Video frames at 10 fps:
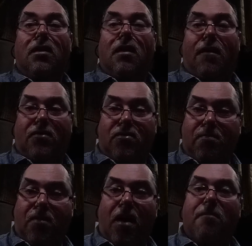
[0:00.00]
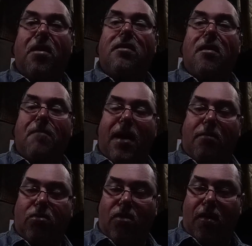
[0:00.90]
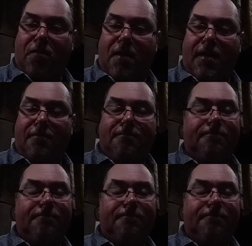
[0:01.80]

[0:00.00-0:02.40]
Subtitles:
If there's a problem, I'll come back. We'll talk about it.